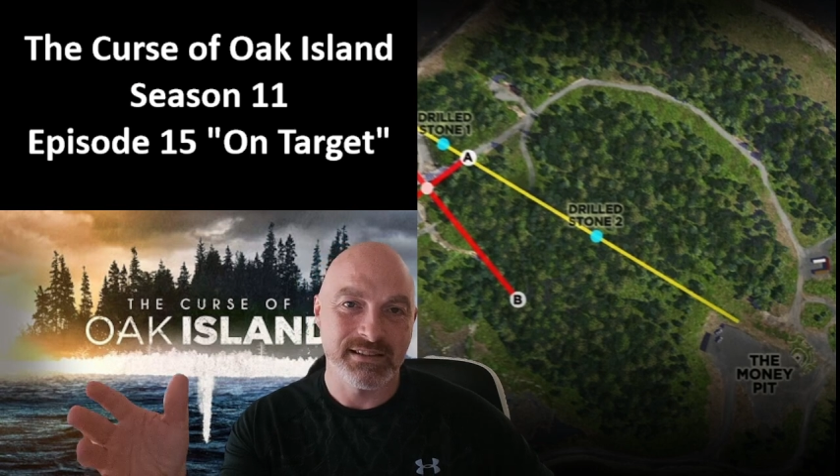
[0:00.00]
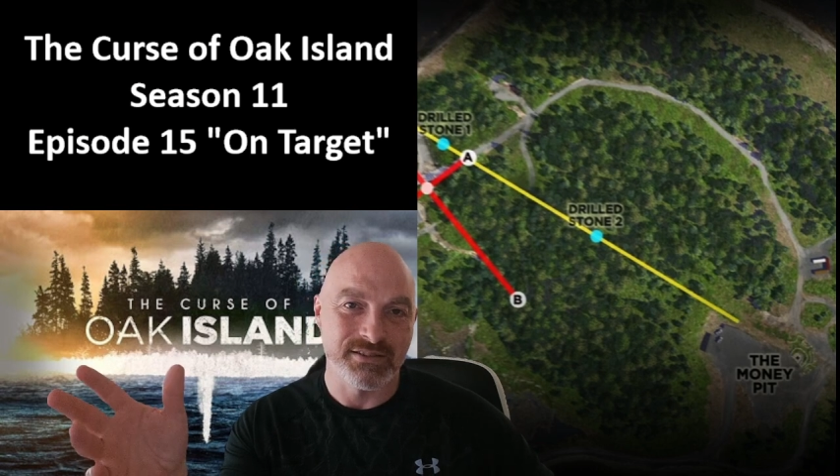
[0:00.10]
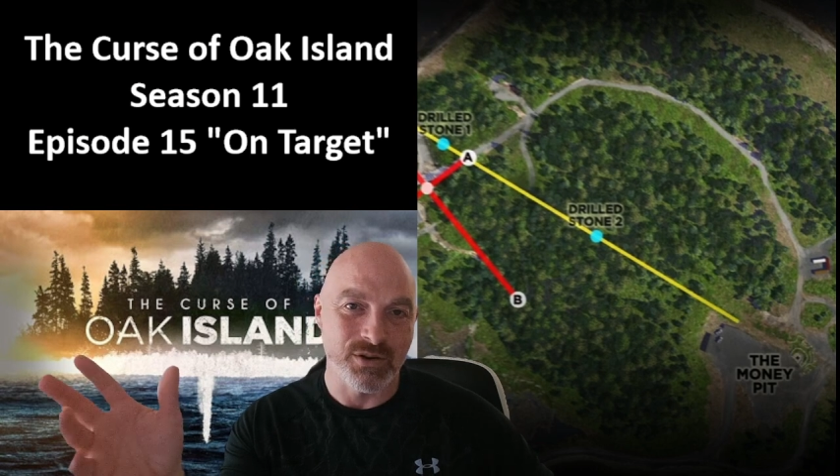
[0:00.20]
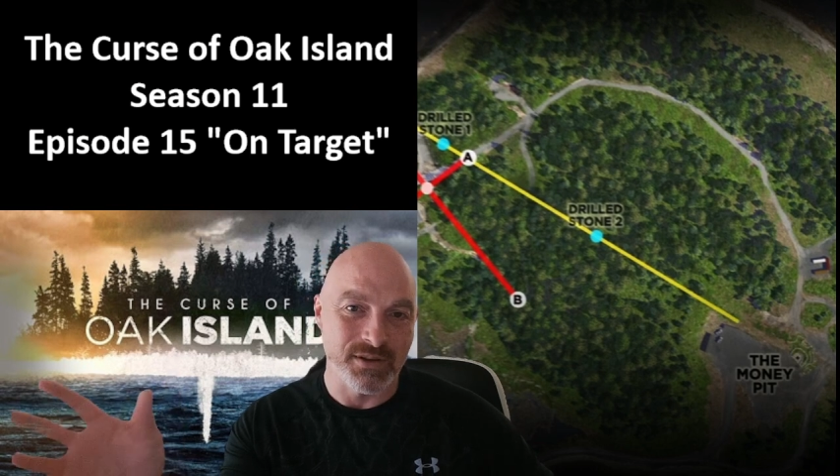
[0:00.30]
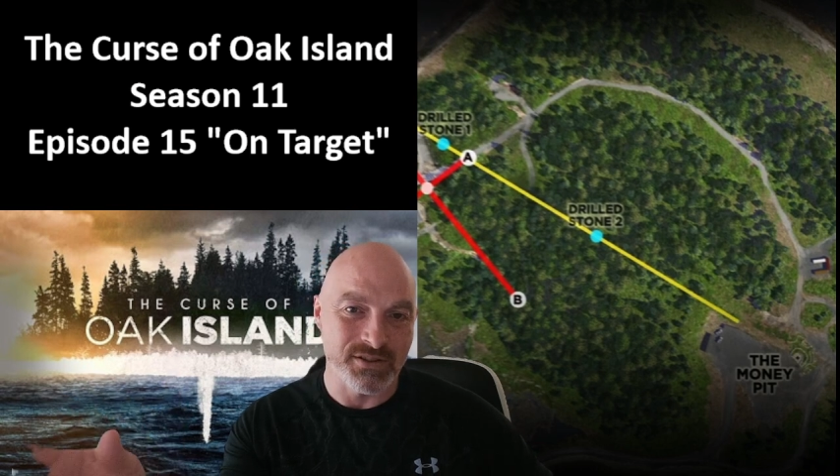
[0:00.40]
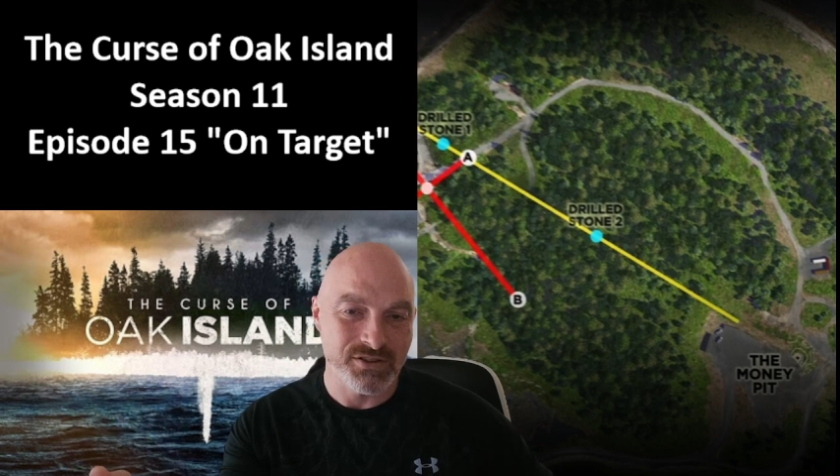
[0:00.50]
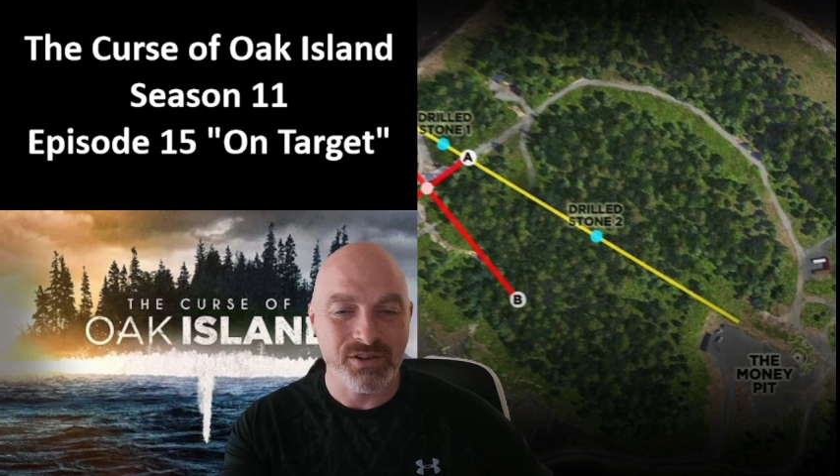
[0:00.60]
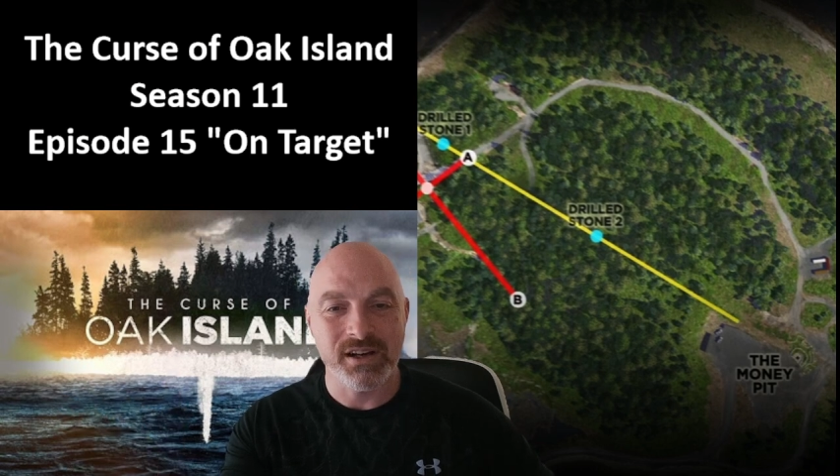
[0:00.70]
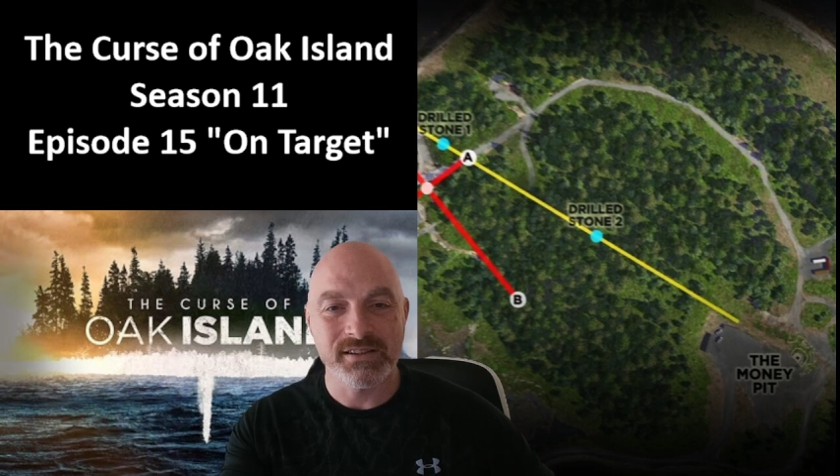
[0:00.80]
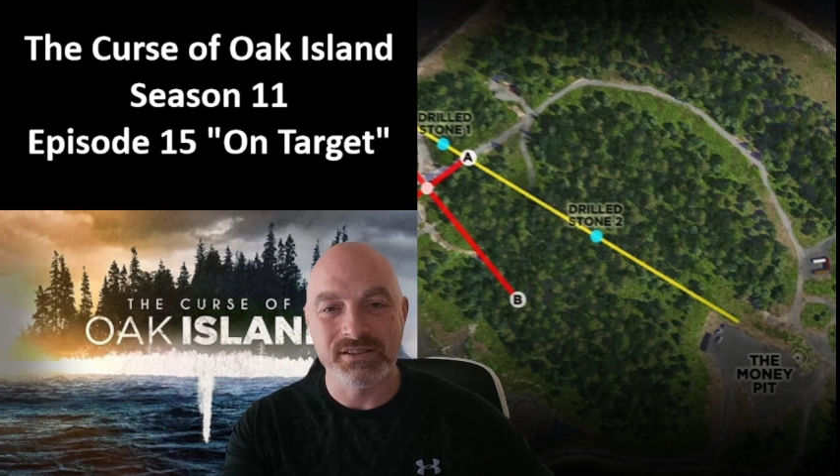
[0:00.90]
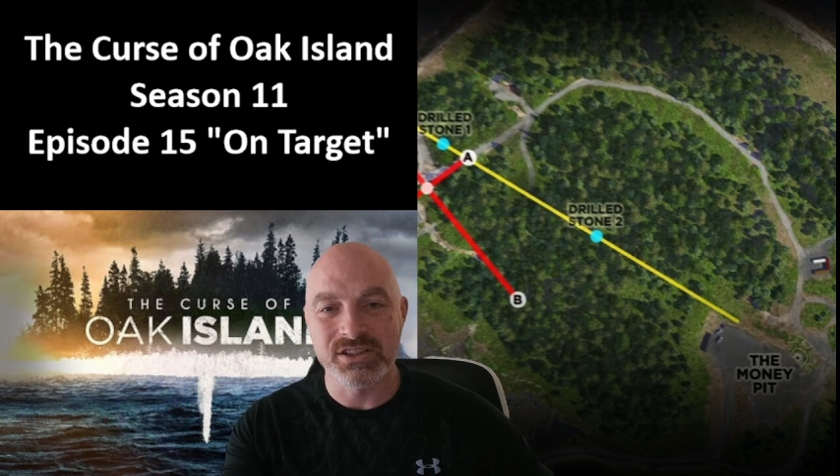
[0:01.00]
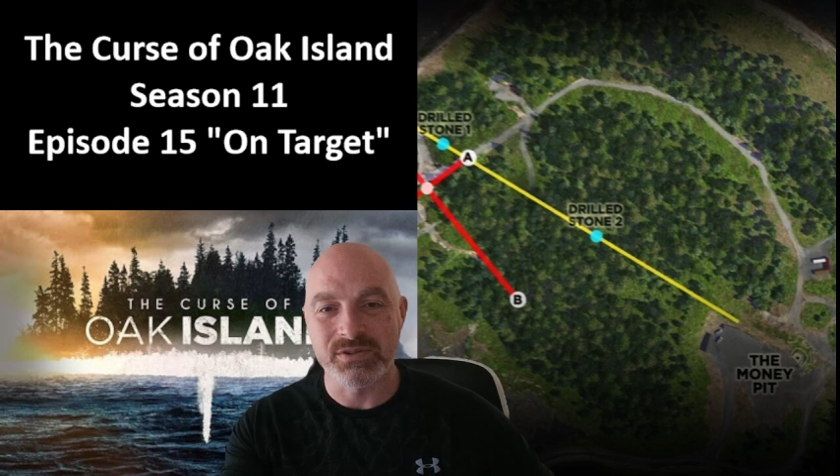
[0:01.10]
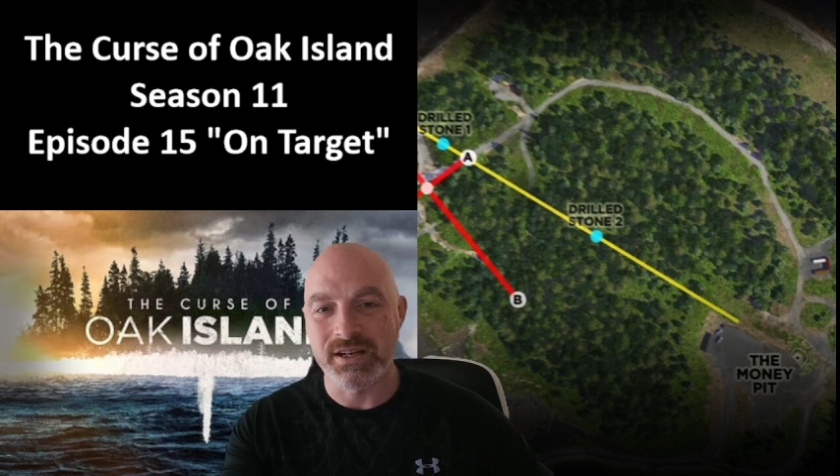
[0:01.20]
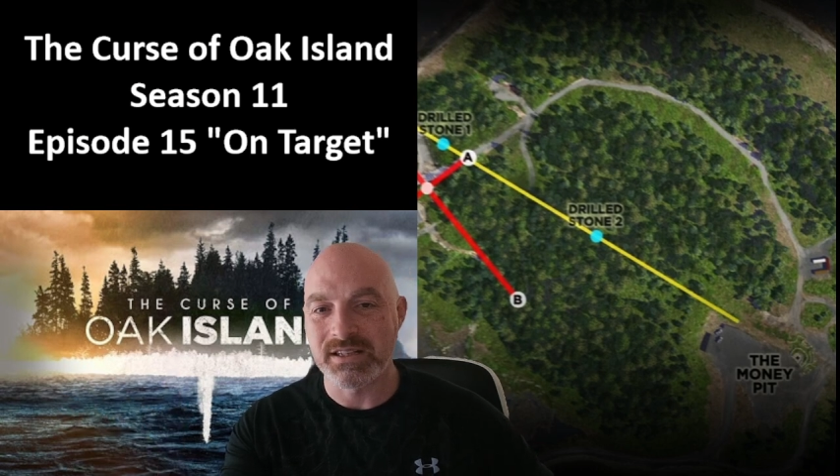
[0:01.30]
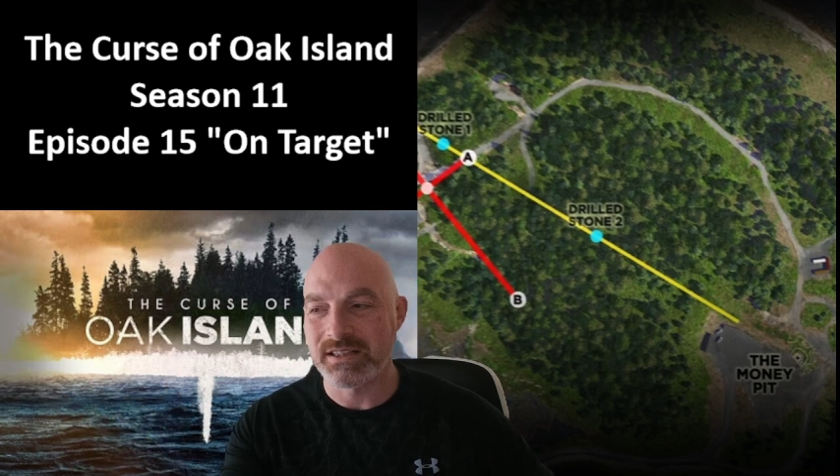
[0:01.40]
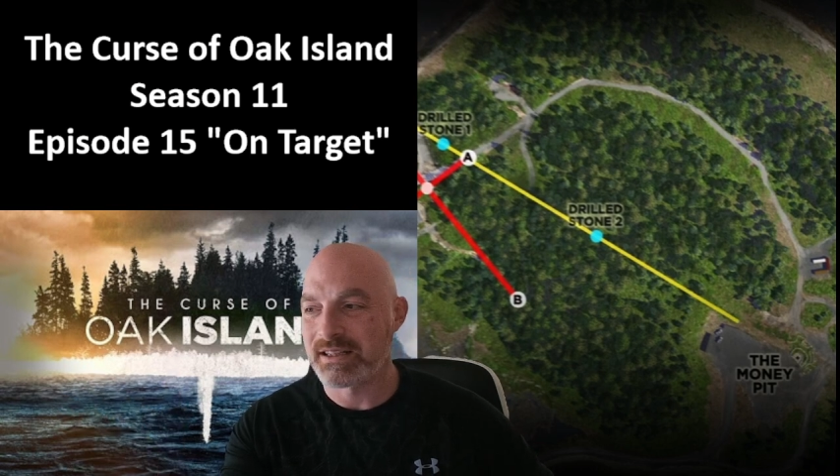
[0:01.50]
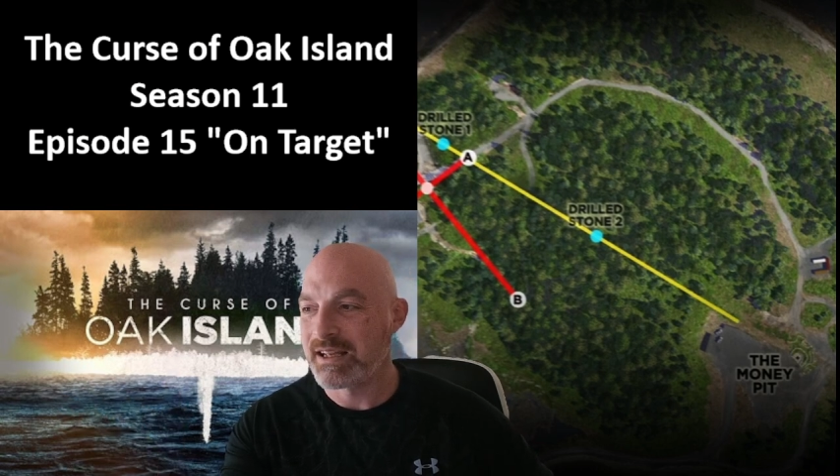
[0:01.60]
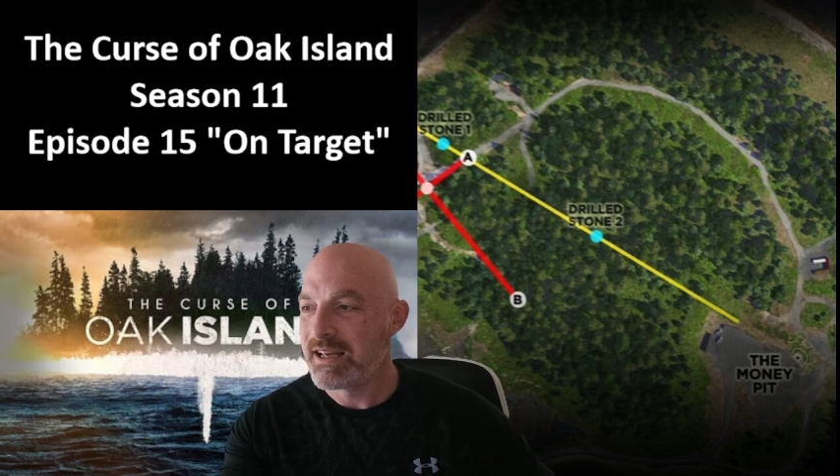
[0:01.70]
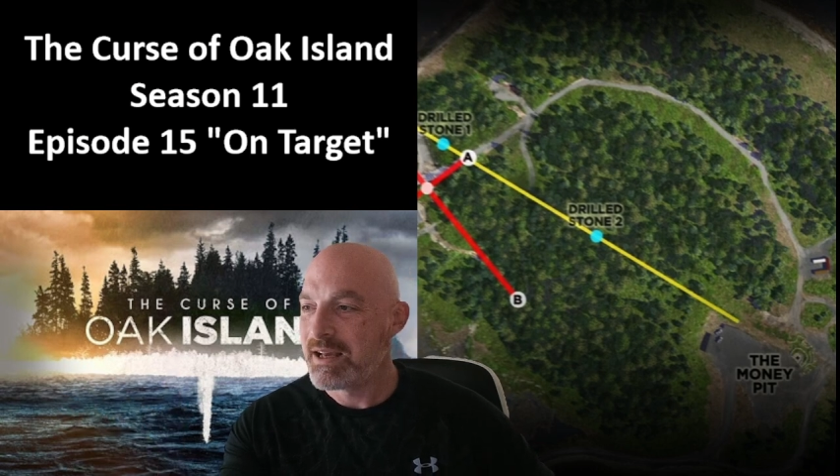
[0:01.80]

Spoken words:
Nolan's Cross situation.